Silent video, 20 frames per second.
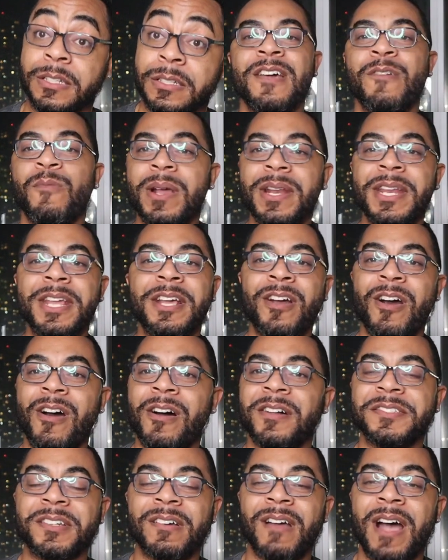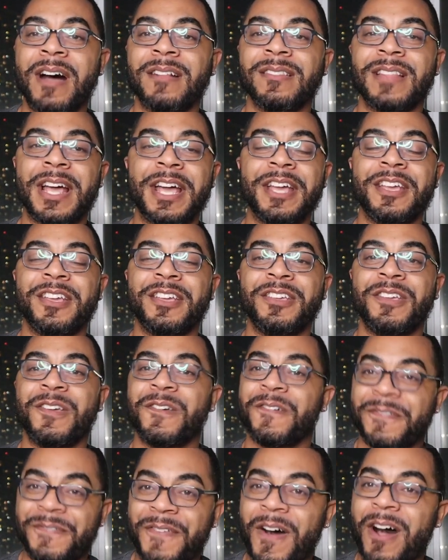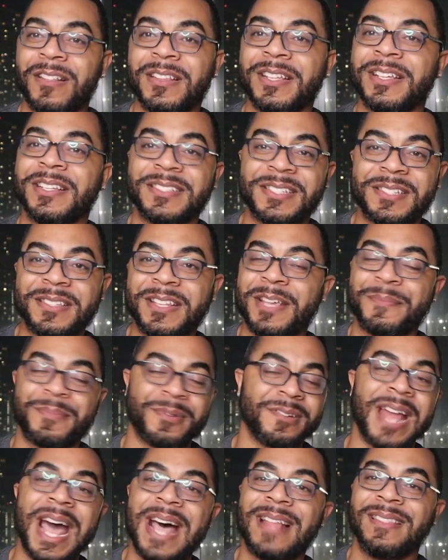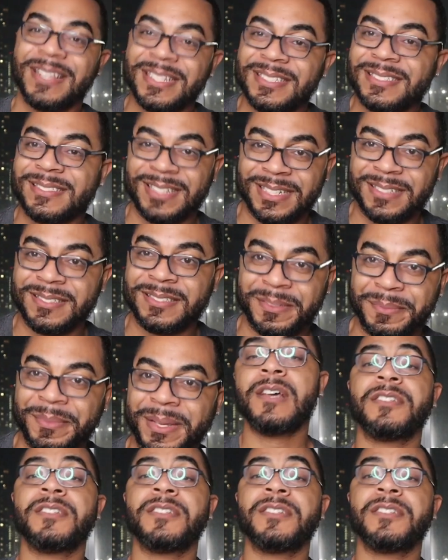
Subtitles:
Whitney calls her out like, "You're falling asleep. You're not listening to me."